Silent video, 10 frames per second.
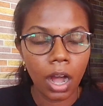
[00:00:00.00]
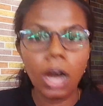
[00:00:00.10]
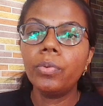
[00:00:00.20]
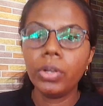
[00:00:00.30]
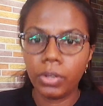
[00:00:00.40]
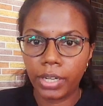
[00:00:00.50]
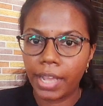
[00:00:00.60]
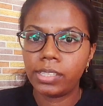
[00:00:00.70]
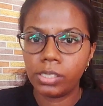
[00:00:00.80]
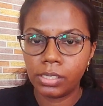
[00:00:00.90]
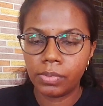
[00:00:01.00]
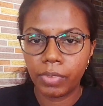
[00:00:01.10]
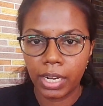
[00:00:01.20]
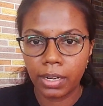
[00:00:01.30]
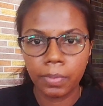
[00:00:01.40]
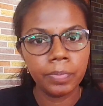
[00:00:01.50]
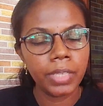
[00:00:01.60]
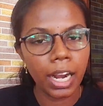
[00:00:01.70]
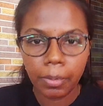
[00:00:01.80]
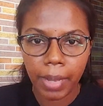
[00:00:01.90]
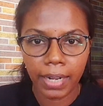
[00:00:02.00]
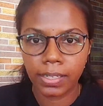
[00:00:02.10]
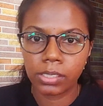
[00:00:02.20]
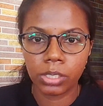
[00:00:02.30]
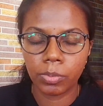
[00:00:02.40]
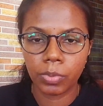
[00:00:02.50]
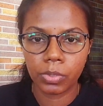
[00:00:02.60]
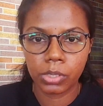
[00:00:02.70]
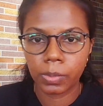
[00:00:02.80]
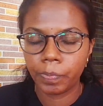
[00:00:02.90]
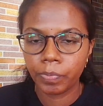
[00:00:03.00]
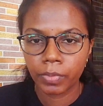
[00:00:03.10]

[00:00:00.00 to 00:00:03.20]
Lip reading: How you dress well, that matters the most.